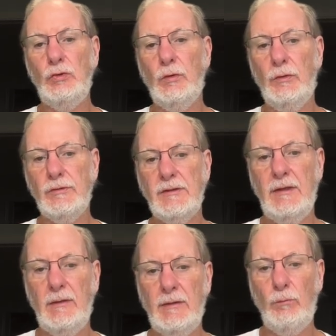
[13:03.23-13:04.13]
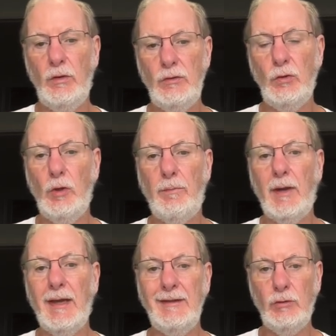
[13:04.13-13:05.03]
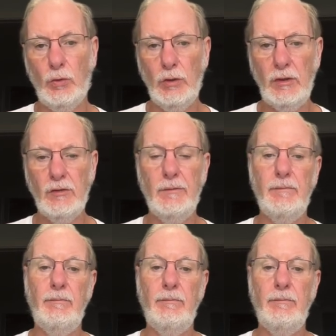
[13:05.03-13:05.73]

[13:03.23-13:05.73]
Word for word: to understand that when you apply torque,